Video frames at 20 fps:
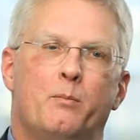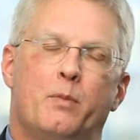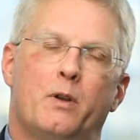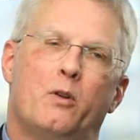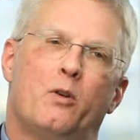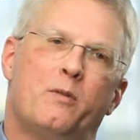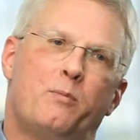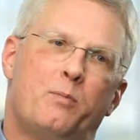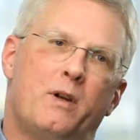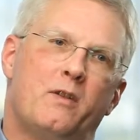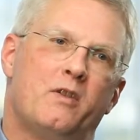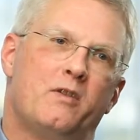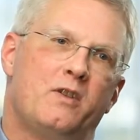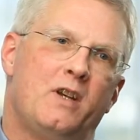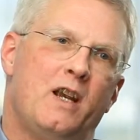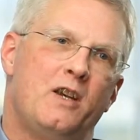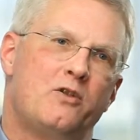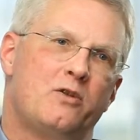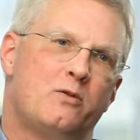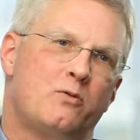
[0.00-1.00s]
But those
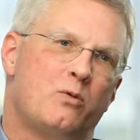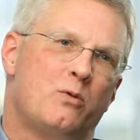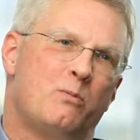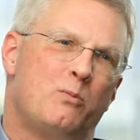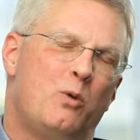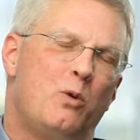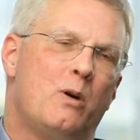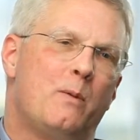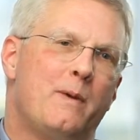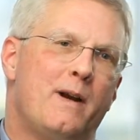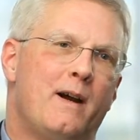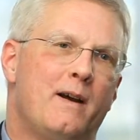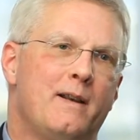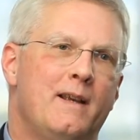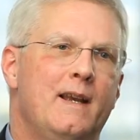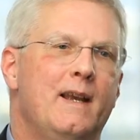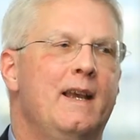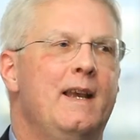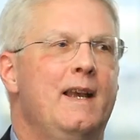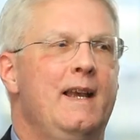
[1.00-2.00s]
presentations were more about,
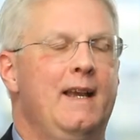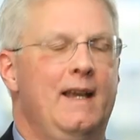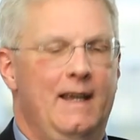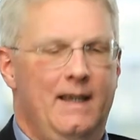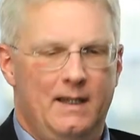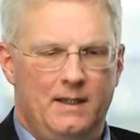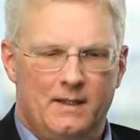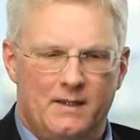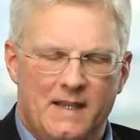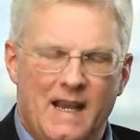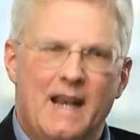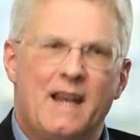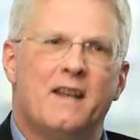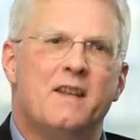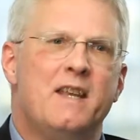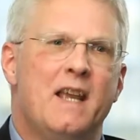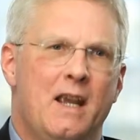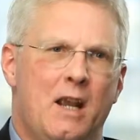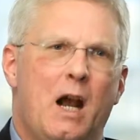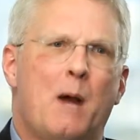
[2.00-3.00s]
hey,
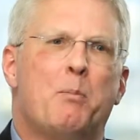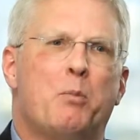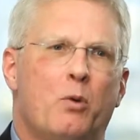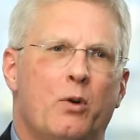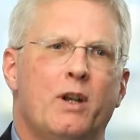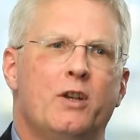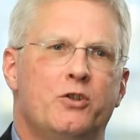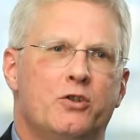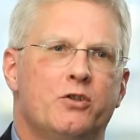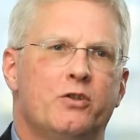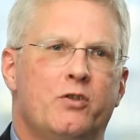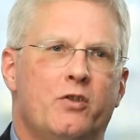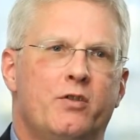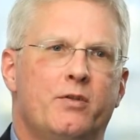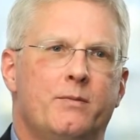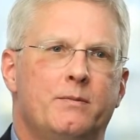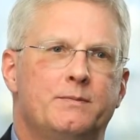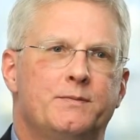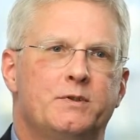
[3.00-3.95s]
day-to-day operations.